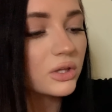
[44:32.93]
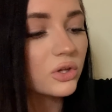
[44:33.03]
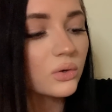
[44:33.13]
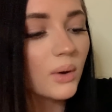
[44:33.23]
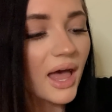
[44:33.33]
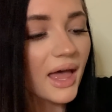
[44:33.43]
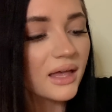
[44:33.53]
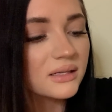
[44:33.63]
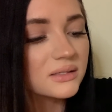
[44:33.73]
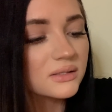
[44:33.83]

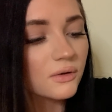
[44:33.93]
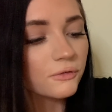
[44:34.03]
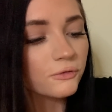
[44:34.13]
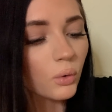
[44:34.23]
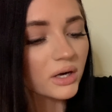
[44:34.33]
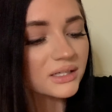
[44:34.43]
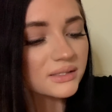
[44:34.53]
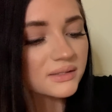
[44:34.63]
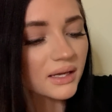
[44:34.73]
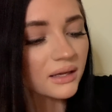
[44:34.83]
US 4 to
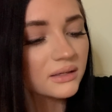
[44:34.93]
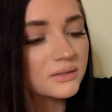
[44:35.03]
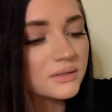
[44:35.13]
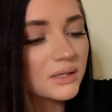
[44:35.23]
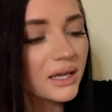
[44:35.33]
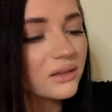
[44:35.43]
6,